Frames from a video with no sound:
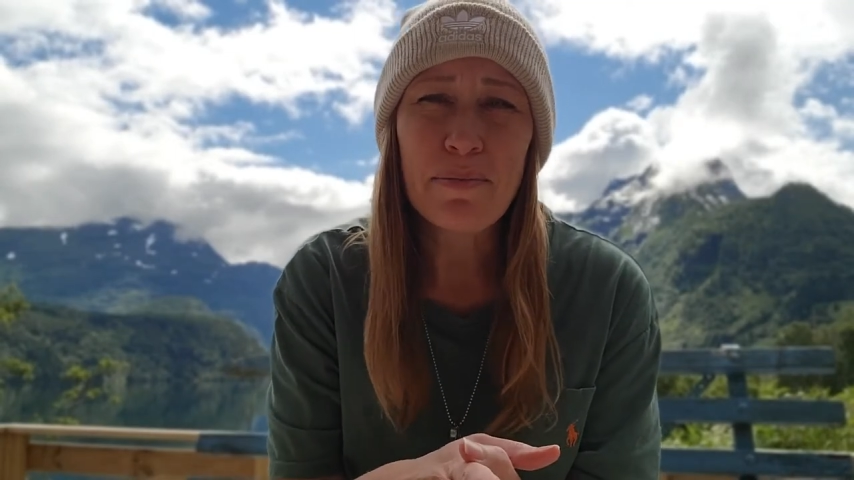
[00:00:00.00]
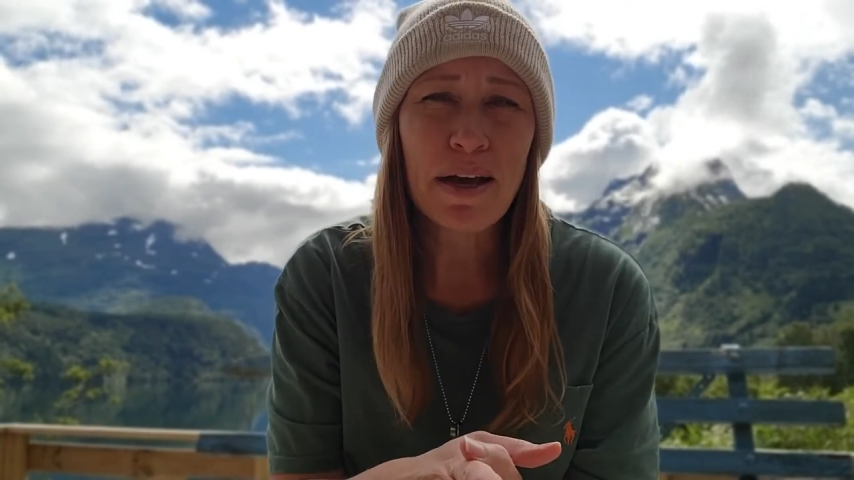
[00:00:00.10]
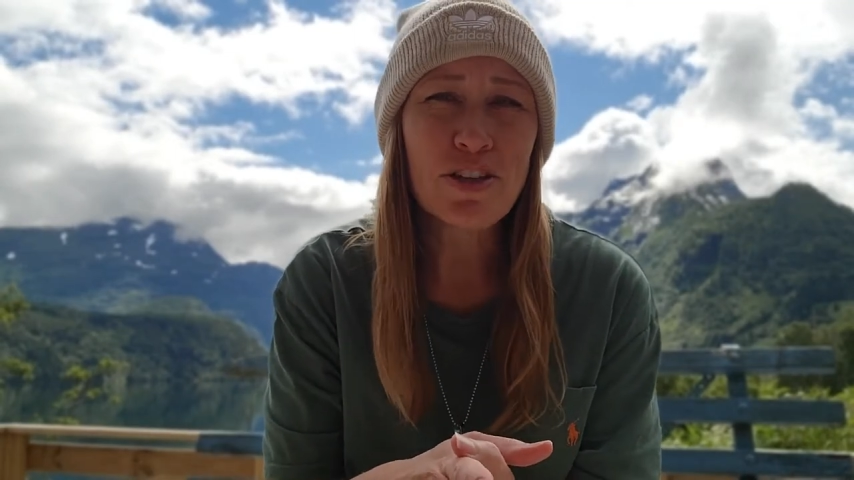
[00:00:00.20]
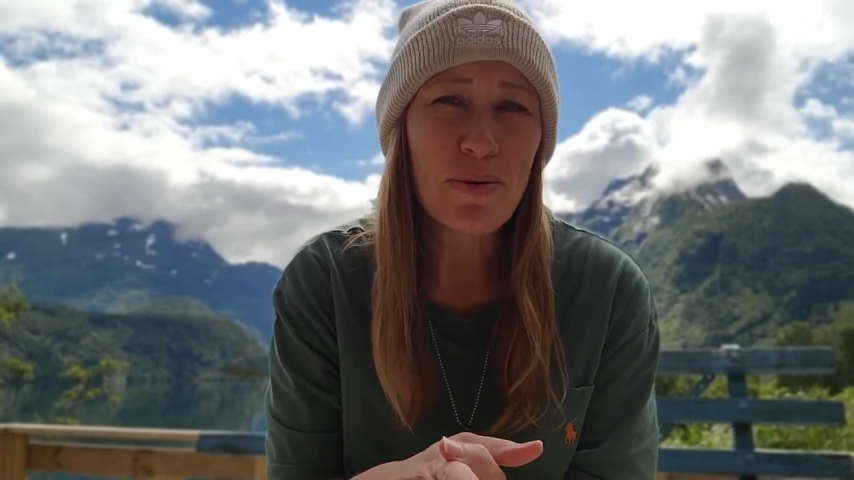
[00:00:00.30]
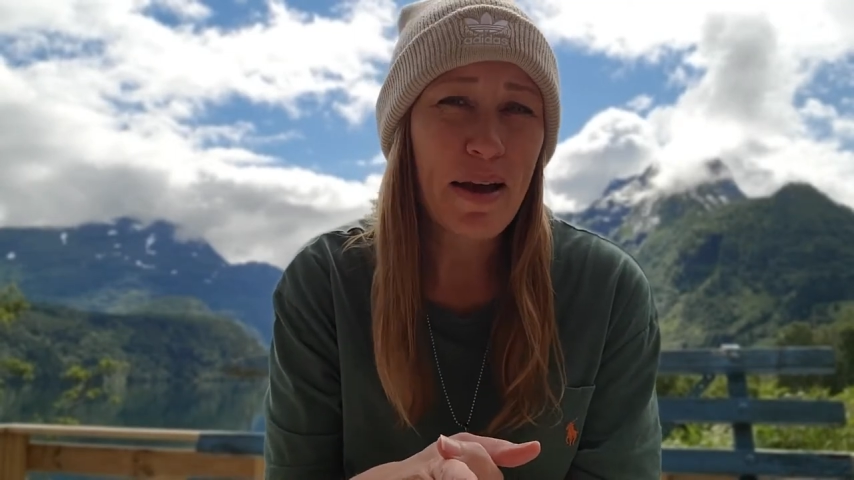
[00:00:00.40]

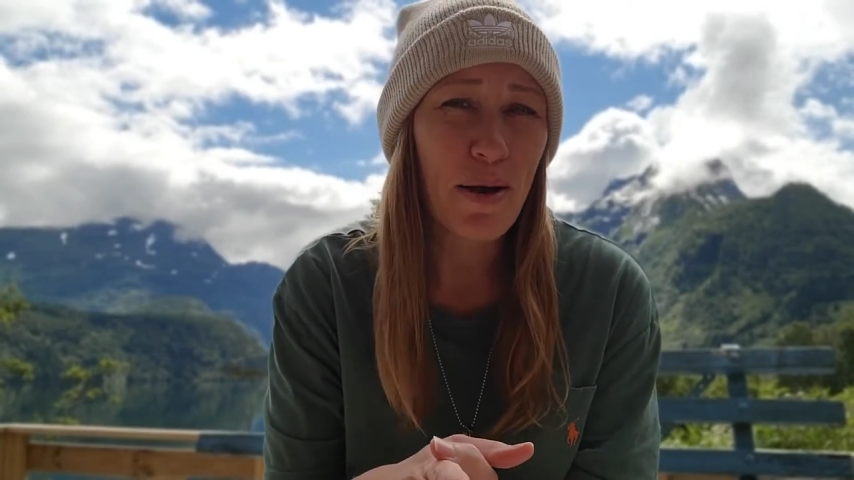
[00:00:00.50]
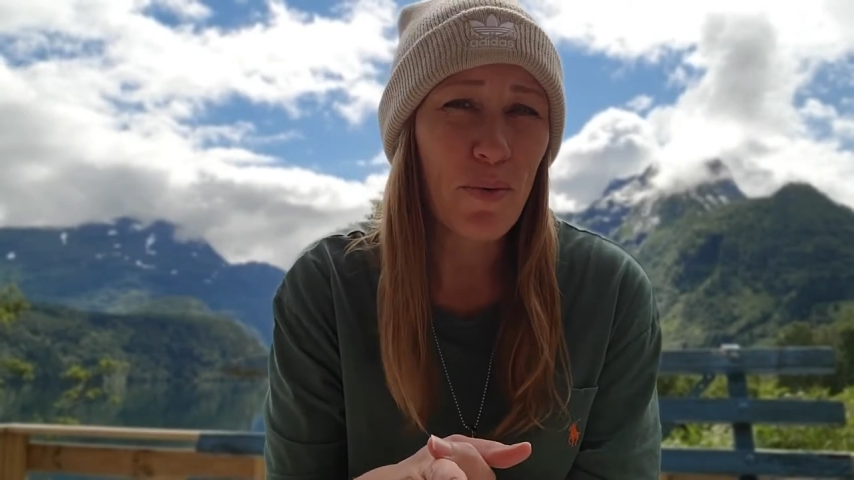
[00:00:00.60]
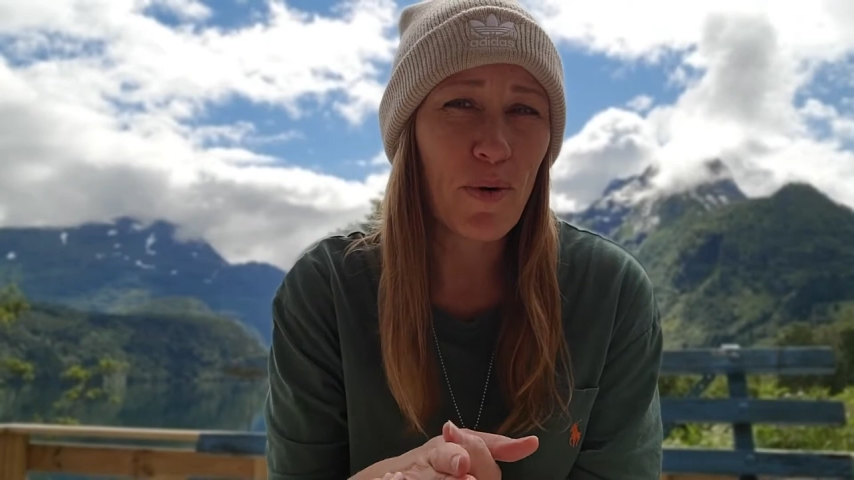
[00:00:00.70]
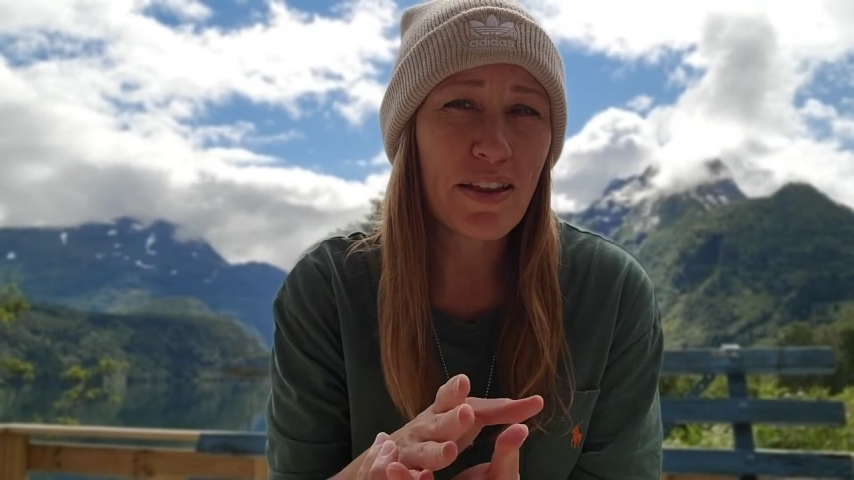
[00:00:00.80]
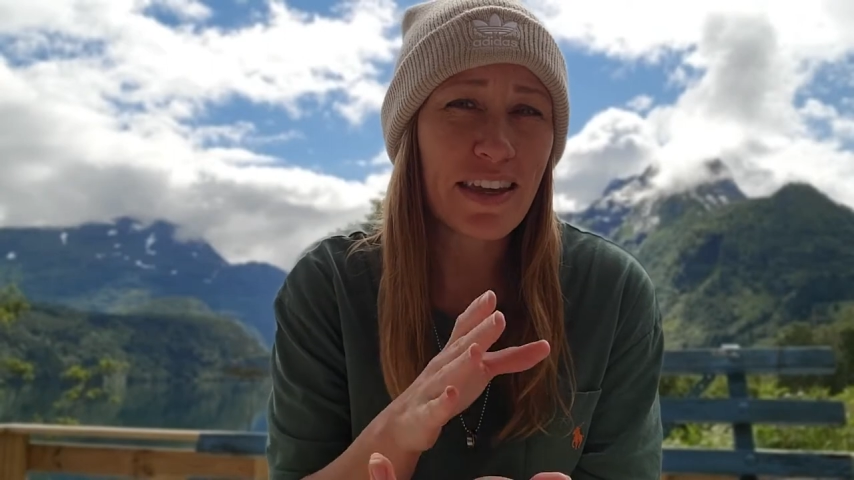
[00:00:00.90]
much
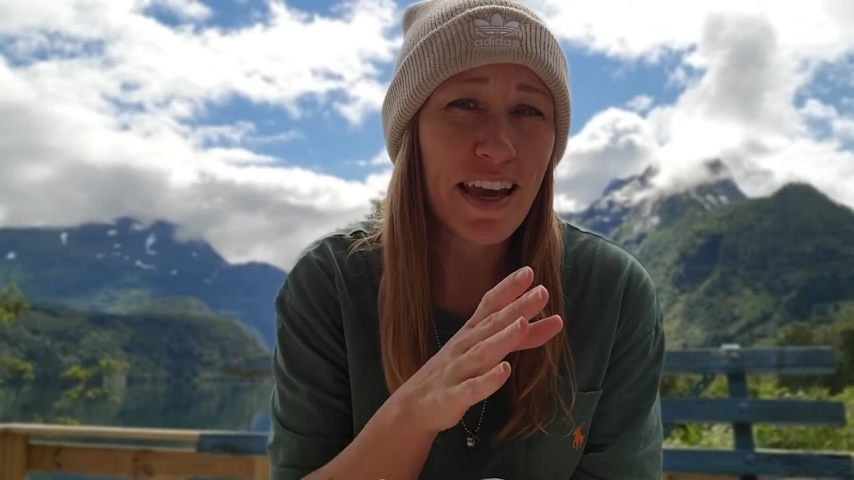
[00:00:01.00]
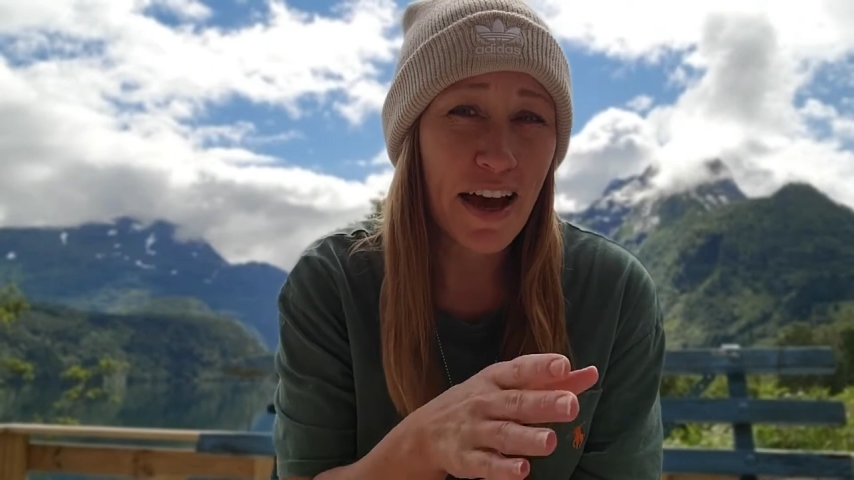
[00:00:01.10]
about what the